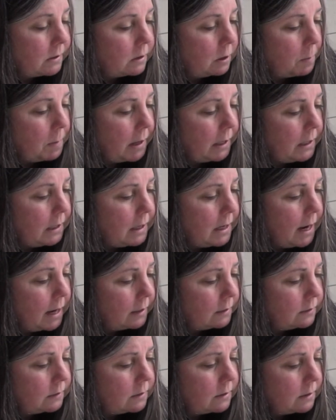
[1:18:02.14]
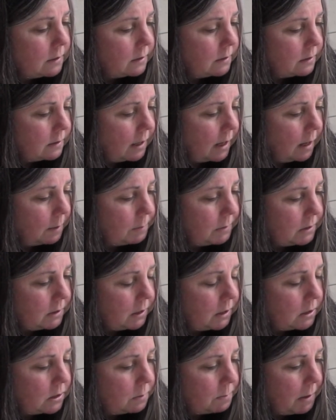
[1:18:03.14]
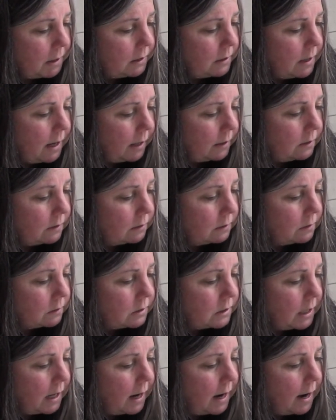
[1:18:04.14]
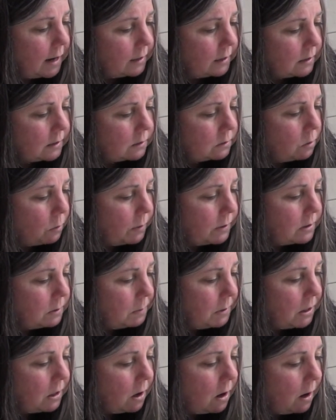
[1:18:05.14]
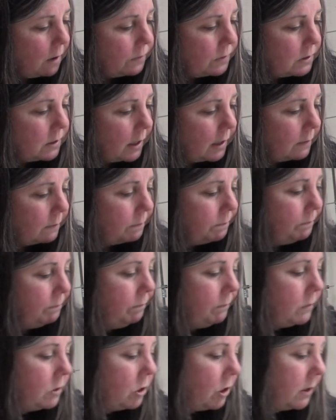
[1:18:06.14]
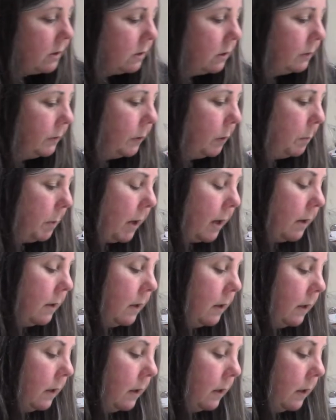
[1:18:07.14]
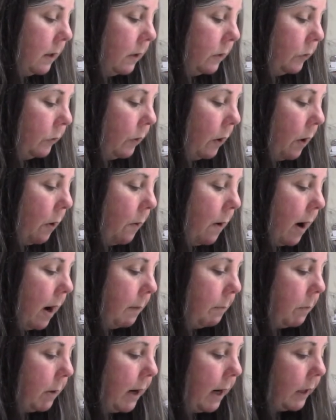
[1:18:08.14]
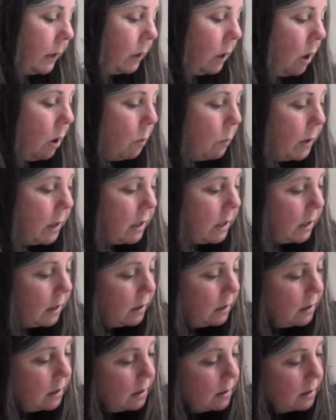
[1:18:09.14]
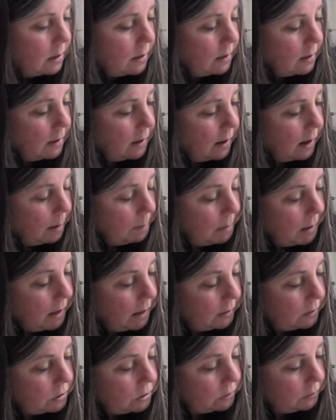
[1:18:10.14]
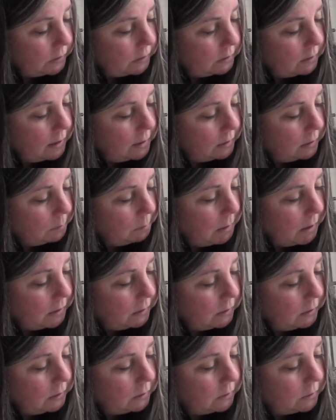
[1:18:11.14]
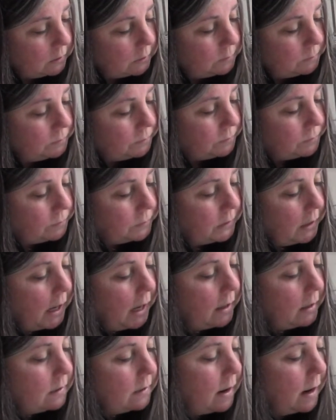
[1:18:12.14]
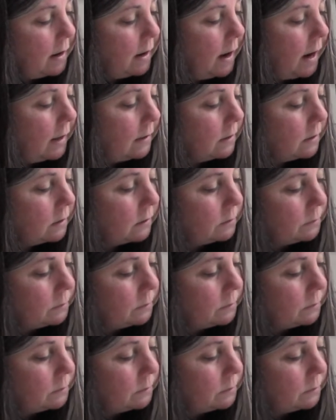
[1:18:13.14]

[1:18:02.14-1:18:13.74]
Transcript: my next stab stitch, my next little tack is going to be offset just a little bit. So when I go in, I'm actually taking my needle at a diagonal.